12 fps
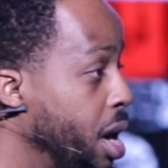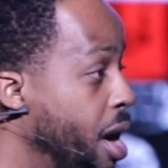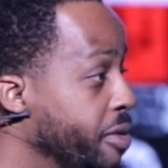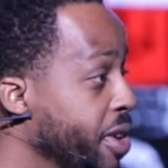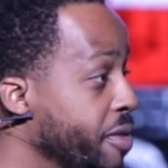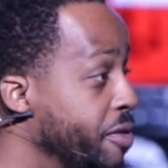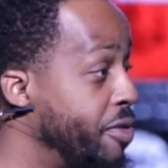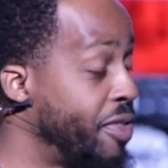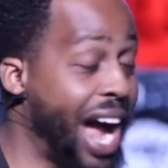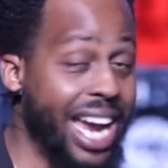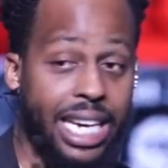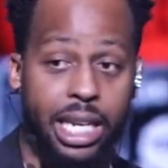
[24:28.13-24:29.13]
of
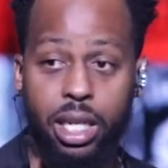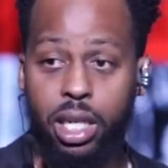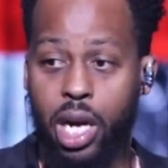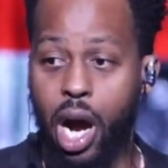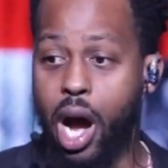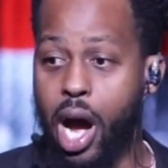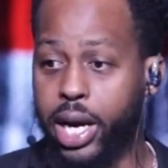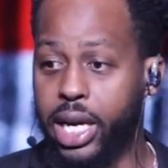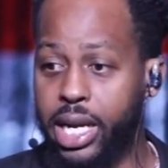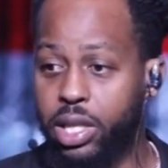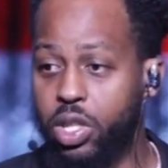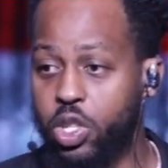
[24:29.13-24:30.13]
inviting God
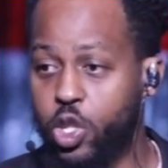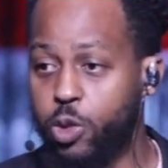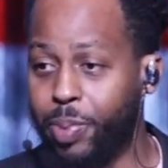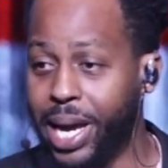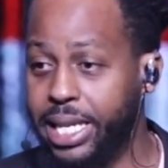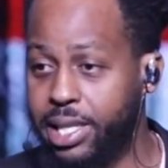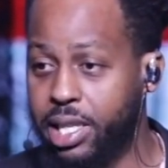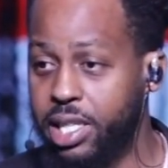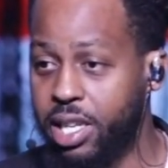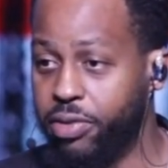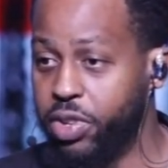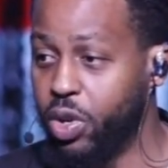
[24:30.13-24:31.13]
into
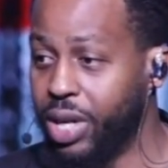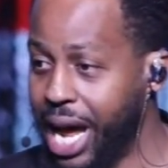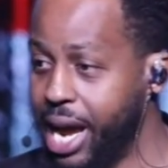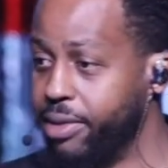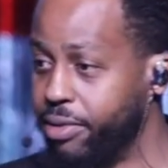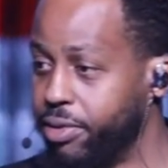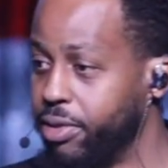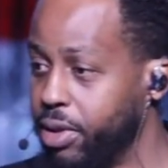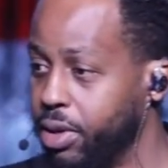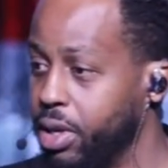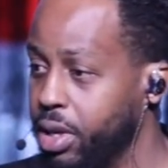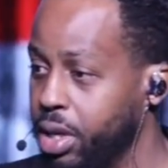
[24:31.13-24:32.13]
spaces of your life
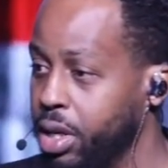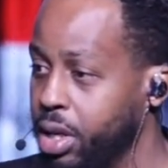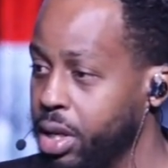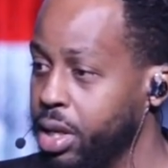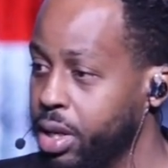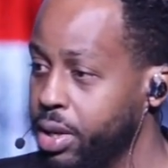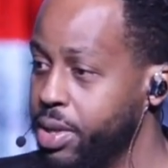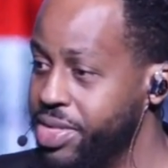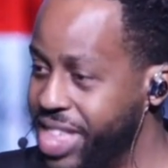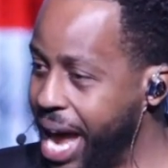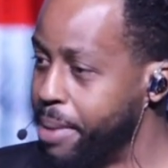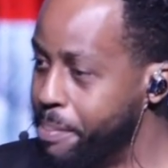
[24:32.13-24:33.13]

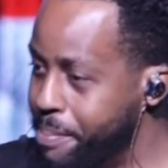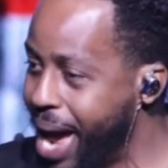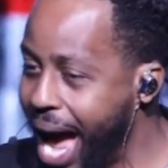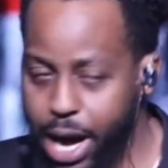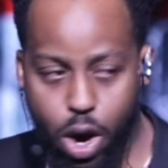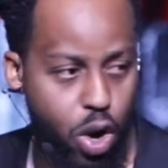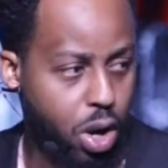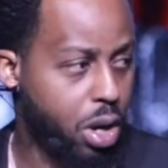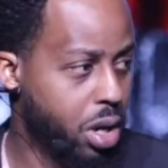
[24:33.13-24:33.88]
that matter.